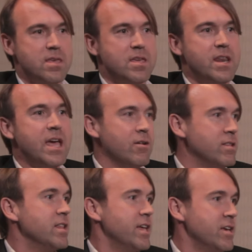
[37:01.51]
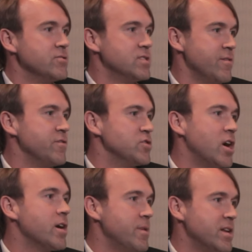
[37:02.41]
inherently, like if you're
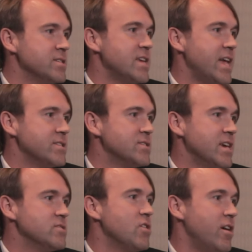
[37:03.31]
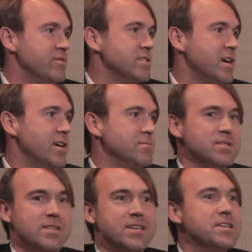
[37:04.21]
talking about ecstatic states, oftentimes
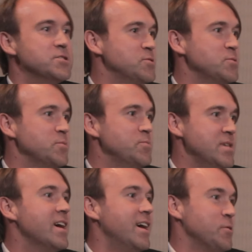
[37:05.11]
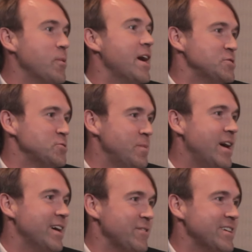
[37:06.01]
it leads to beyond the rational
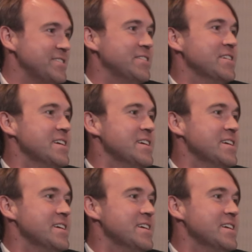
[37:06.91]
mind, right? So,